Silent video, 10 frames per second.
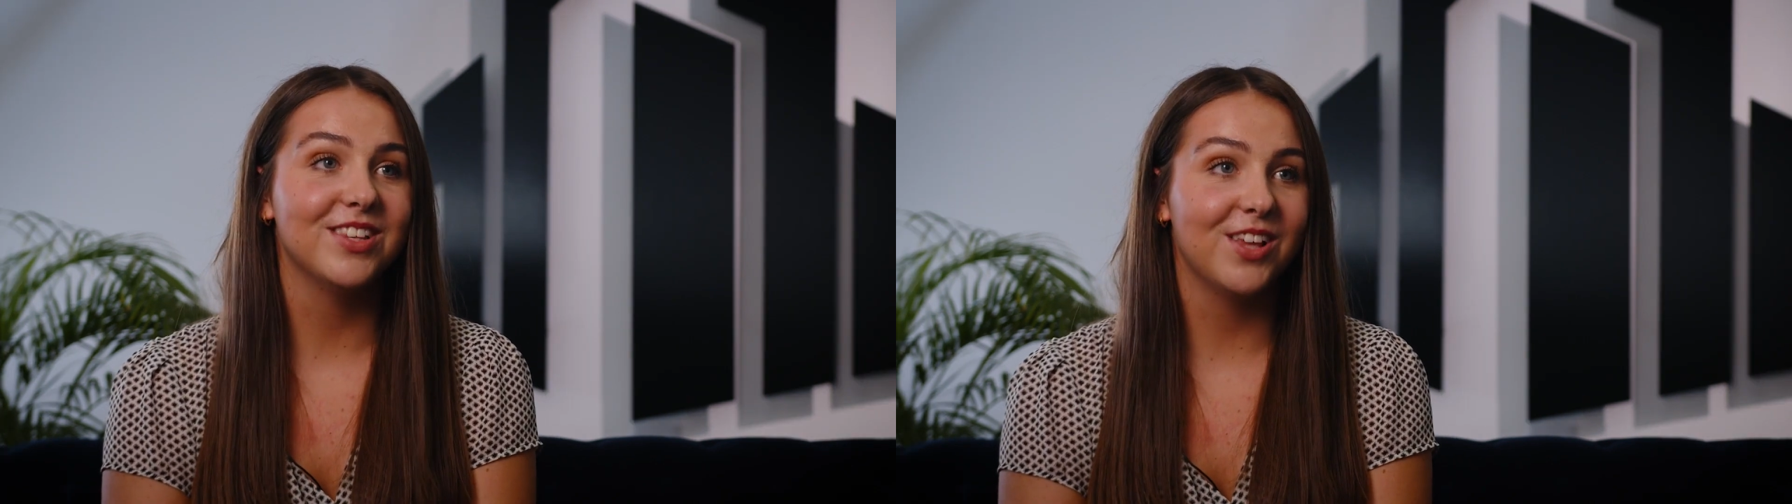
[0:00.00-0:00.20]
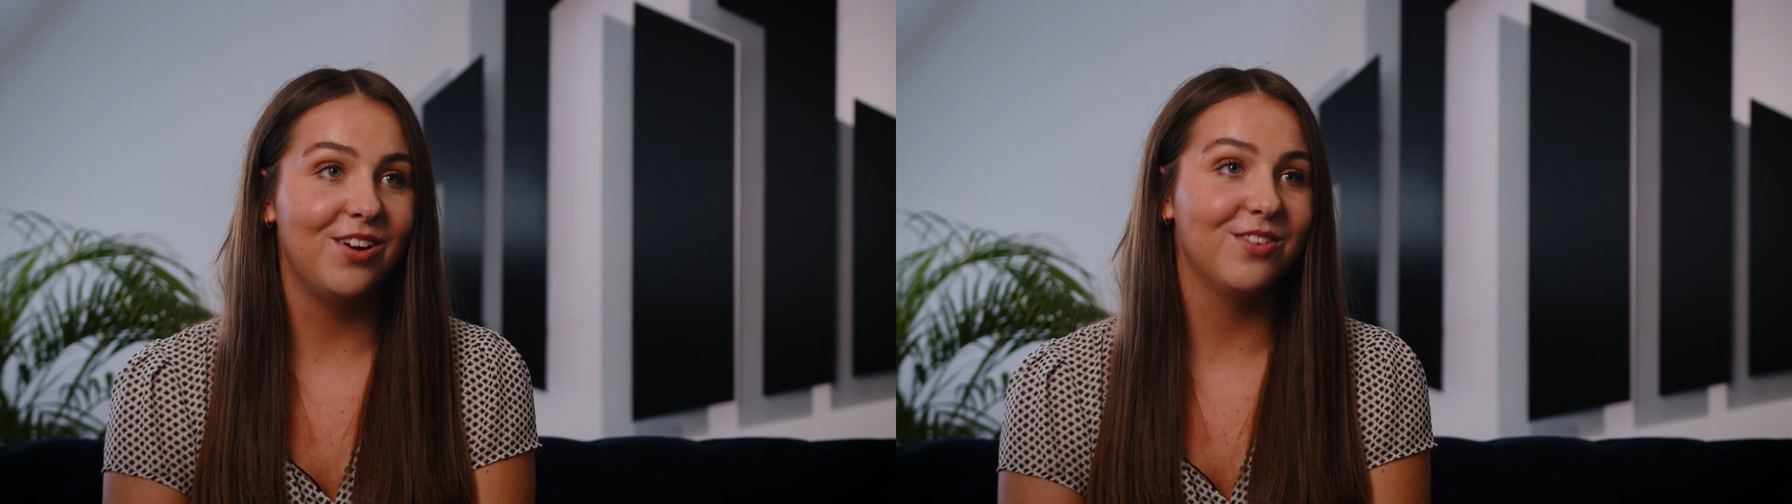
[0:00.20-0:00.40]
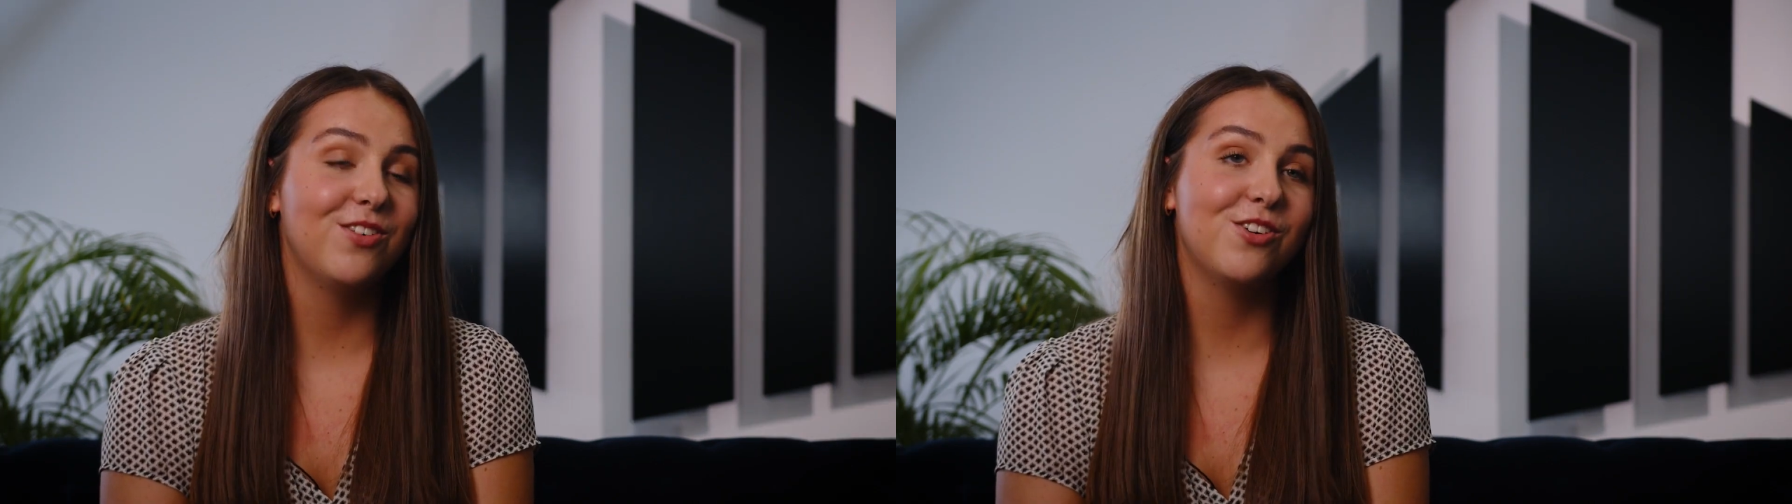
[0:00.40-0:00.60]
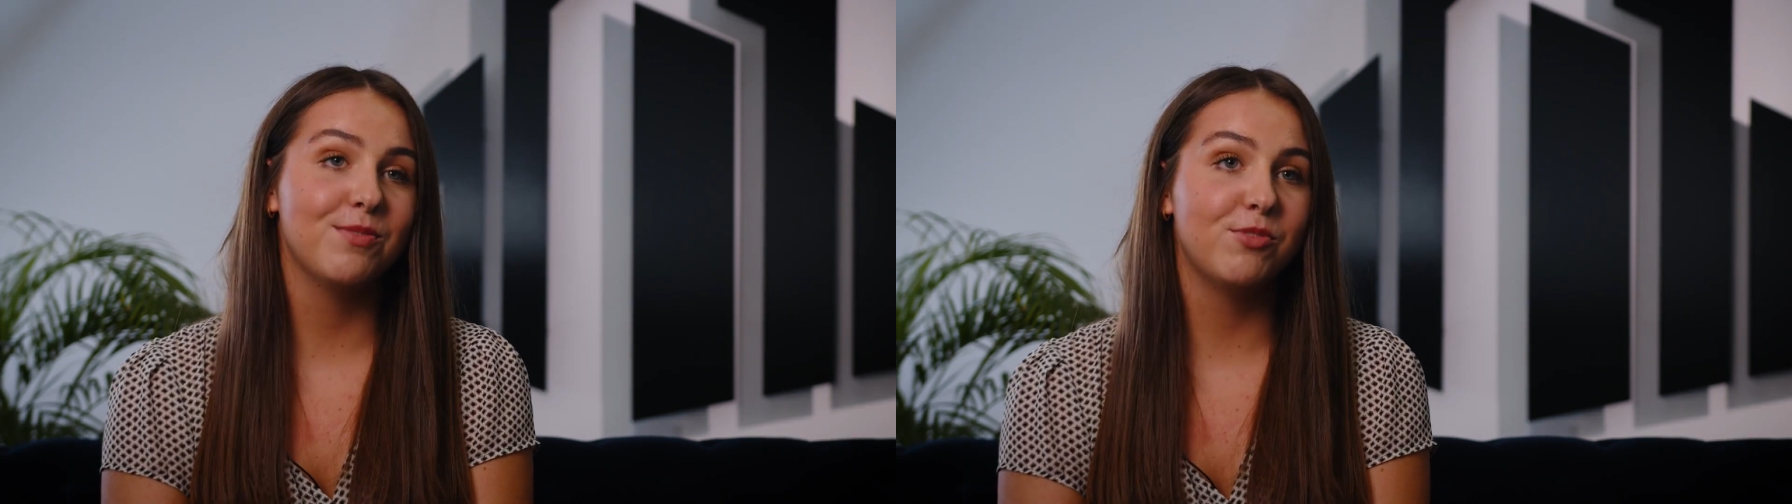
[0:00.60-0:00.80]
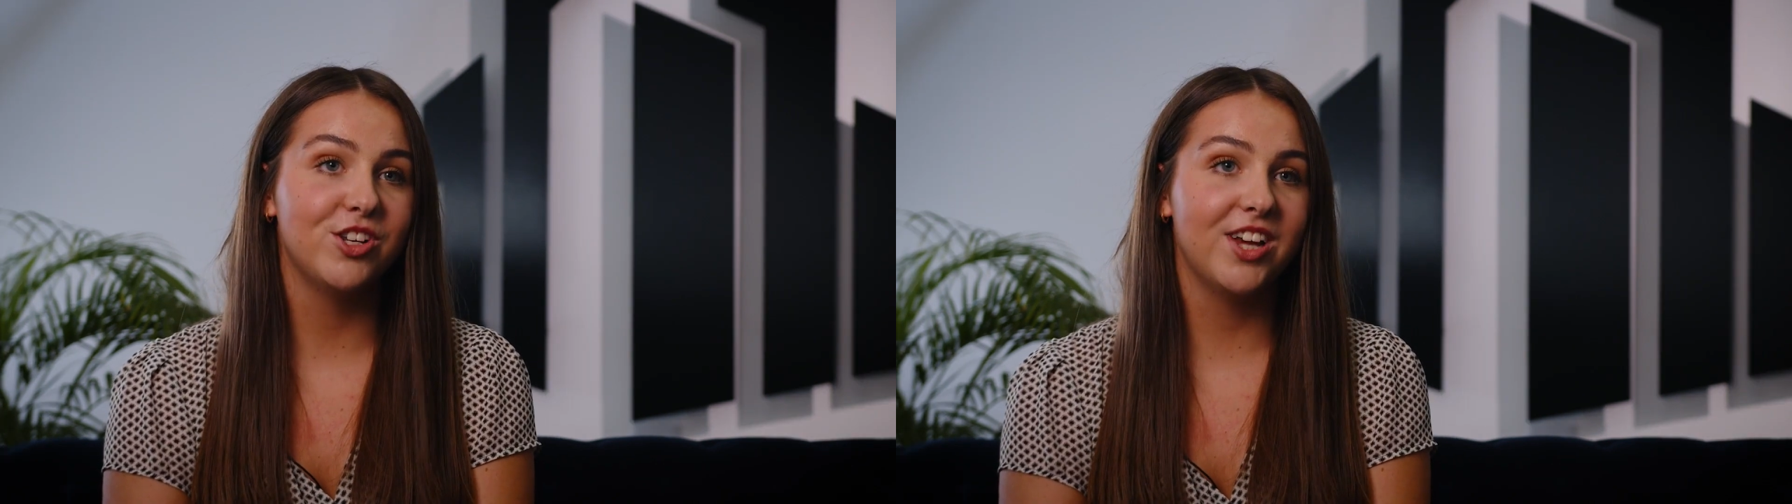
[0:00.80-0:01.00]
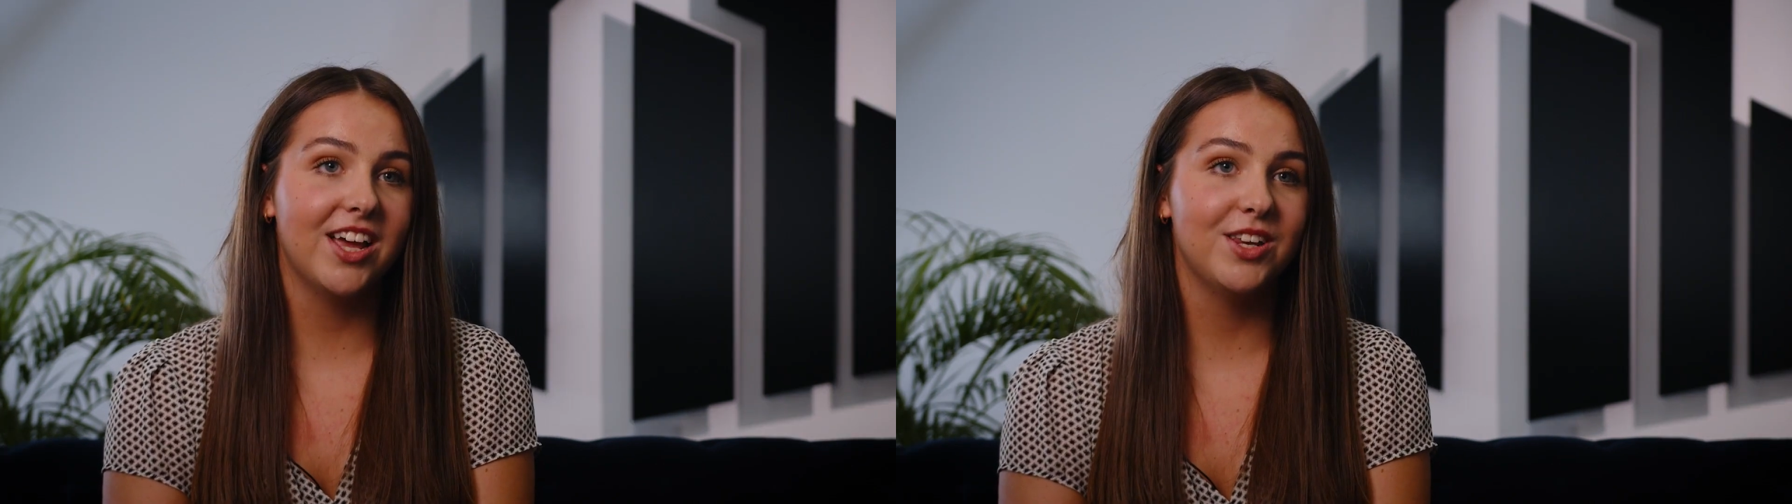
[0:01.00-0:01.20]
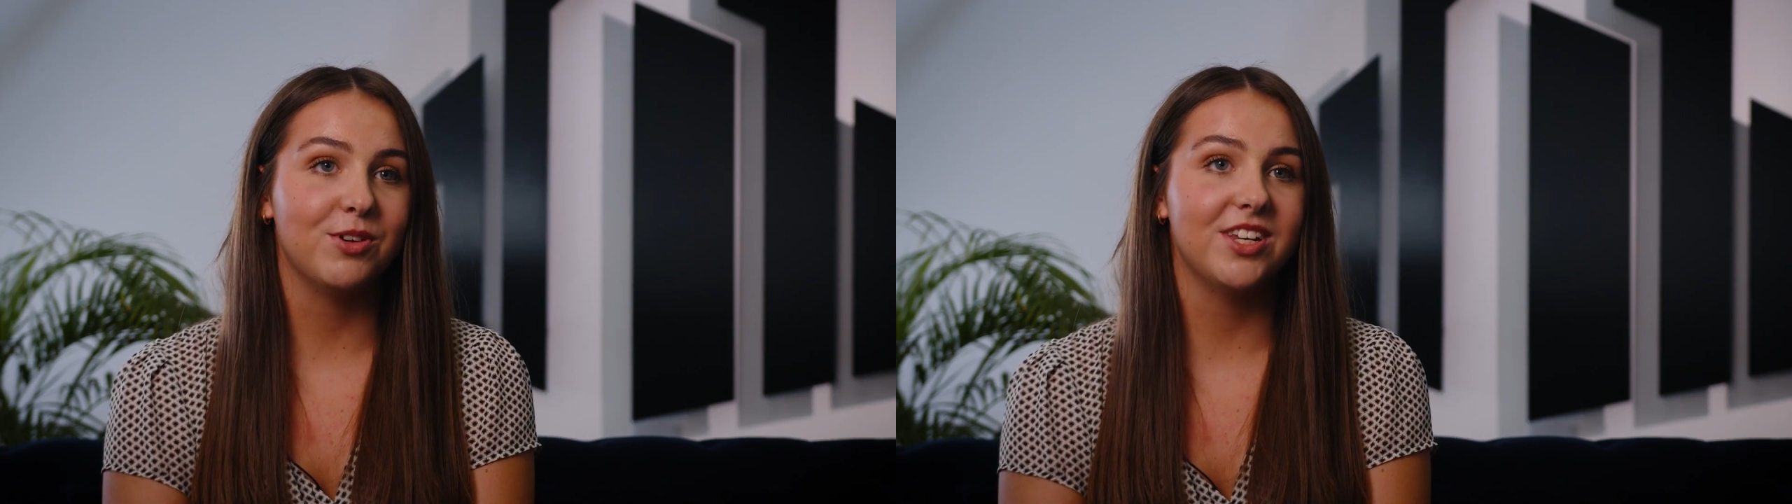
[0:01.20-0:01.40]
Solar Flora project,